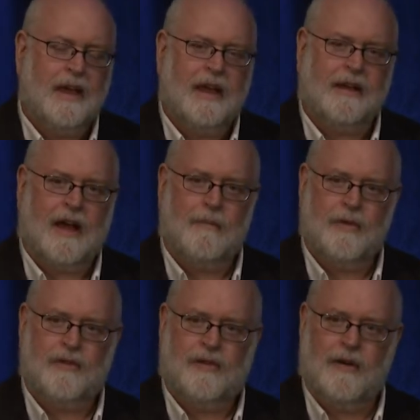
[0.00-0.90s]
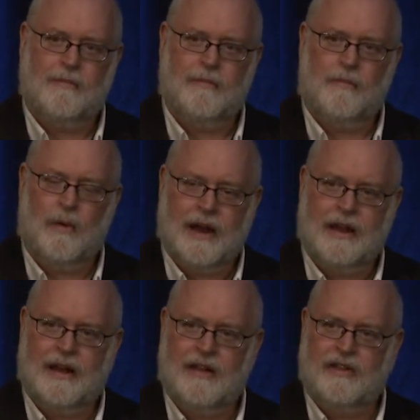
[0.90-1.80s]
it comes from
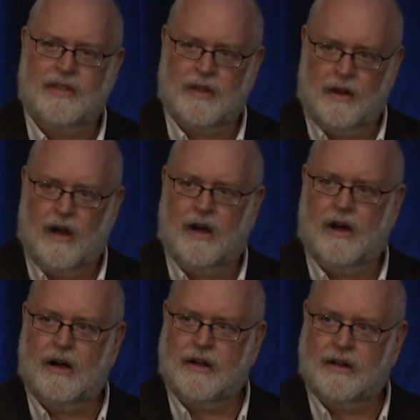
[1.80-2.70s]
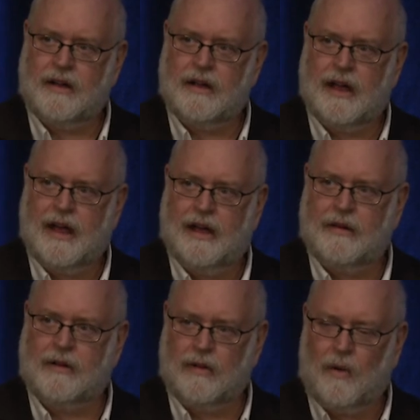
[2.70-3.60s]
recognizing the long
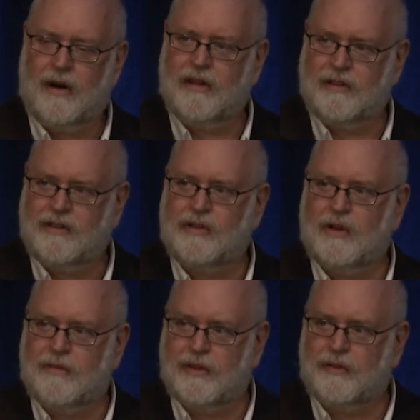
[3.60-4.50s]
and glorious history of this